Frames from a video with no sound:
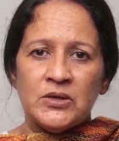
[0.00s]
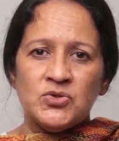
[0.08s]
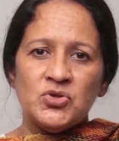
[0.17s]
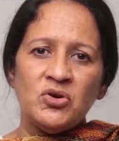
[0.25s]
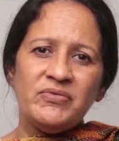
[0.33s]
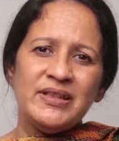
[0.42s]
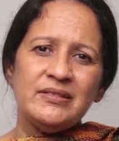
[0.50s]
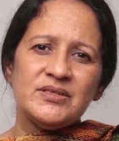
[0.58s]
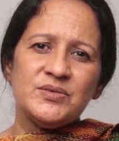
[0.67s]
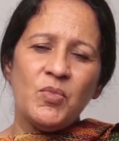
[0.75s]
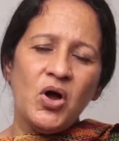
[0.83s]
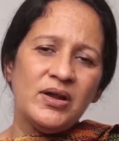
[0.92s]
So with
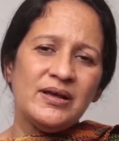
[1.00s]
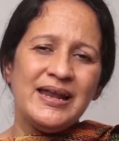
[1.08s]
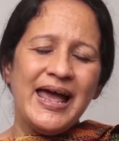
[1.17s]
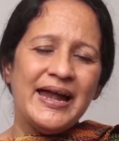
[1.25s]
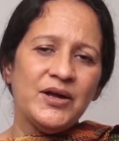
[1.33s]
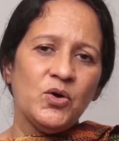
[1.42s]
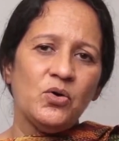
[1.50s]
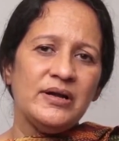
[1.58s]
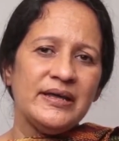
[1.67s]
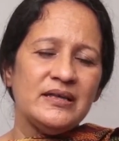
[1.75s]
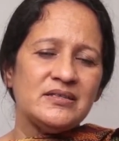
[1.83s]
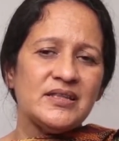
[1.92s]
smaller land
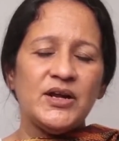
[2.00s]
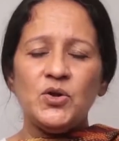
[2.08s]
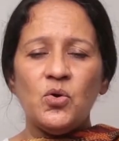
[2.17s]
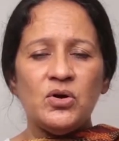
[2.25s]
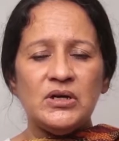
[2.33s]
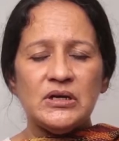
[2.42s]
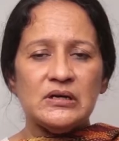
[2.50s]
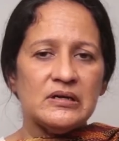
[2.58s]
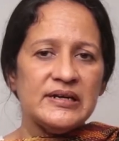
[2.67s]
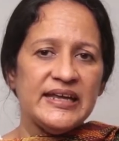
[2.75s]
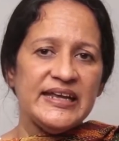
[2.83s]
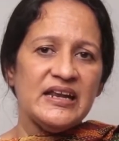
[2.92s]
holdings, they don't
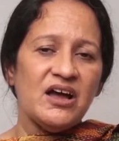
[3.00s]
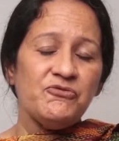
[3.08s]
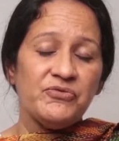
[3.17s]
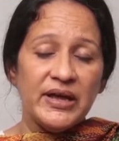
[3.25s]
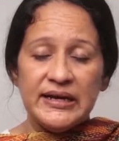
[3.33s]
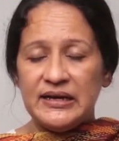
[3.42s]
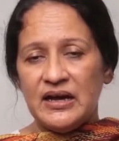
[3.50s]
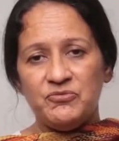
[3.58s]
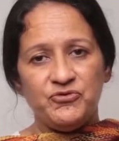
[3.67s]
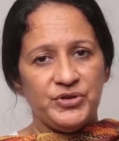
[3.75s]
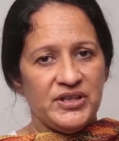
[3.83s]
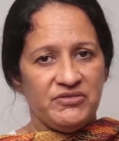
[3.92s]
earn enough
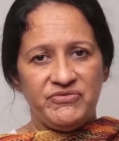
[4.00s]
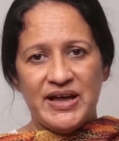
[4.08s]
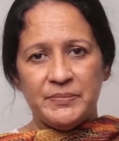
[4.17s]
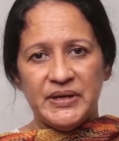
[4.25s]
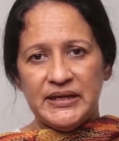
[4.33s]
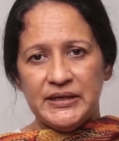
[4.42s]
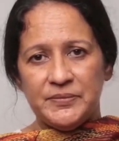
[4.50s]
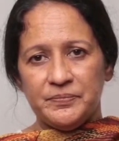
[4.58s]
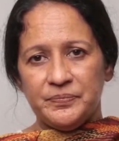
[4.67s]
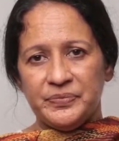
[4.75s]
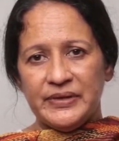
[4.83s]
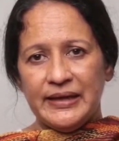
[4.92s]
income for their family.
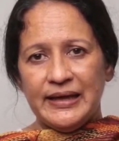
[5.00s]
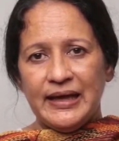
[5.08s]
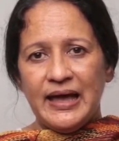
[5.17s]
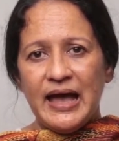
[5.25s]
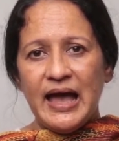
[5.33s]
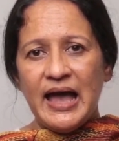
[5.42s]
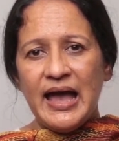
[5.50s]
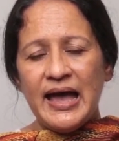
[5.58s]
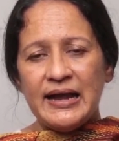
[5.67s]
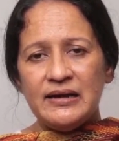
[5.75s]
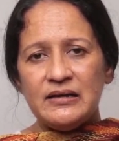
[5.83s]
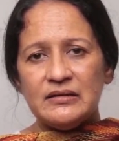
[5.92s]

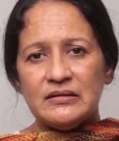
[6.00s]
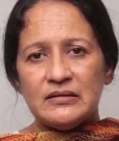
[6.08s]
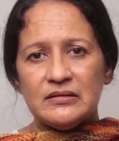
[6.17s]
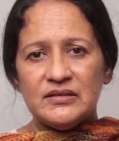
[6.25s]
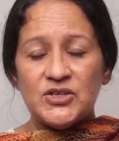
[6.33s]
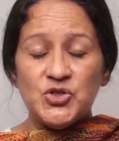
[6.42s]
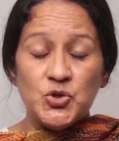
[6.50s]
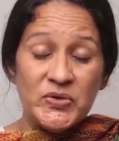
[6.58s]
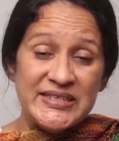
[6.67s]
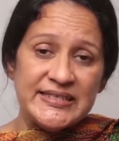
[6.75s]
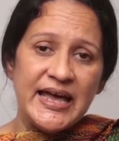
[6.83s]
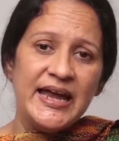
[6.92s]
And the
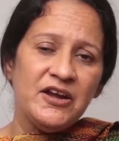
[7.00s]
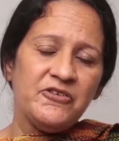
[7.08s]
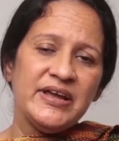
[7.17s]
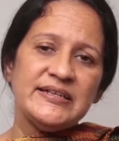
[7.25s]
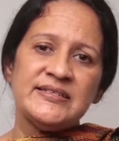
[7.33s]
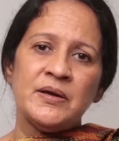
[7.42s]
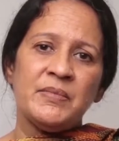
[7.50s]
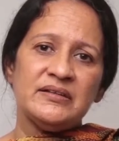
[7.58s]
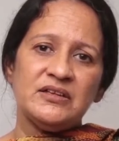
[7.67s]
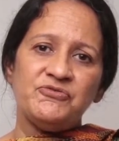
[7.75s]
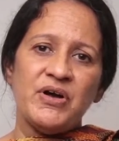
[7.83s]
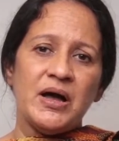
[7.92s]
suicide rates
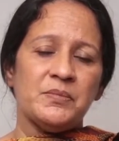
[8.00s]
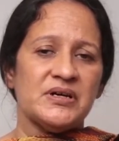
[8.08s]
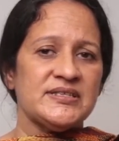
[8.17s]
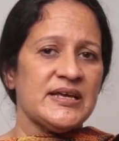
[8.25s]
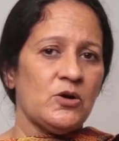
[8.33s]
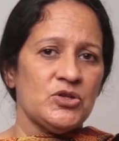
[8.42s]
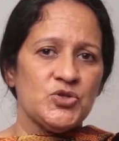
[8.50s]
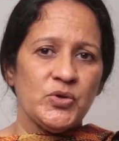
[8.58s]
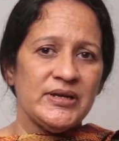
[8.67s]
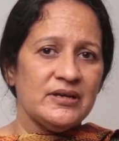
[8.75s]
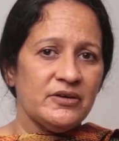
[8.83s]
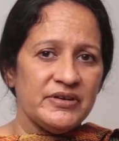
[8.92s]
among the farmers are also
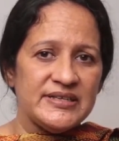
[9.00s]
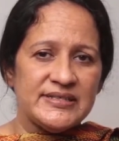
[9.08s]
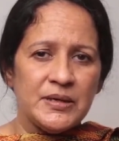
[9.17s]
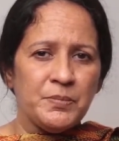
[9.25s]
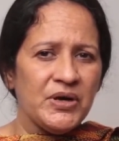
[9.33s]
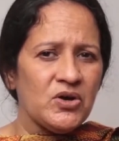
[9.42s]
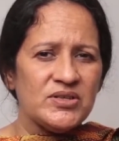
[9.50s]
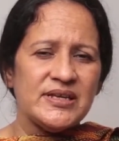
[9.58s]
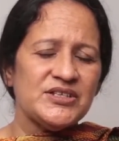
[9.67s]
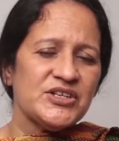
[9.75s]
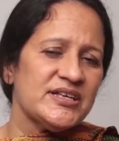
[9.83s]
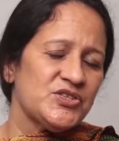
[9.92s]
increasing because
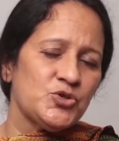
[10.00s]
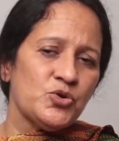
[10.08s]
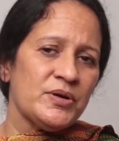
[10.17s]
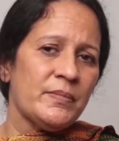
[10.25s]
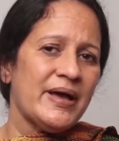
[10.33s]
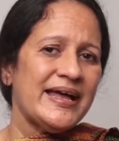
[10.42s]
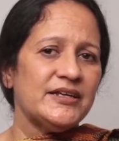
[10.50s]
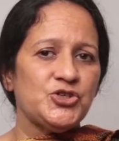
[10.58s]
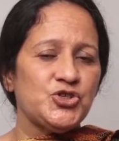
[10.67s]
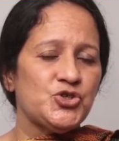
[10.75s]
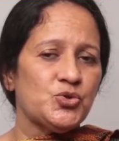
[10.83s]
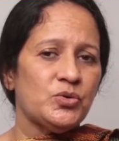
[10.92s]
they just don't
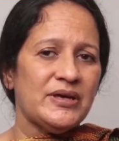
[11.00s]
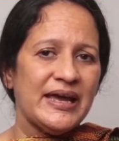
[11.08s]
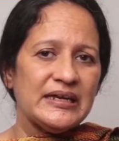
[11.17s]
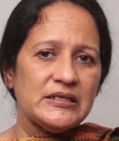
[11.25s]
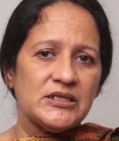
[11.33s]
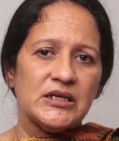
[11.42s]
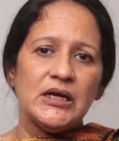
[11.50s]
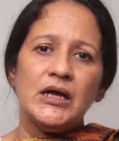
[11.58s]
manage to get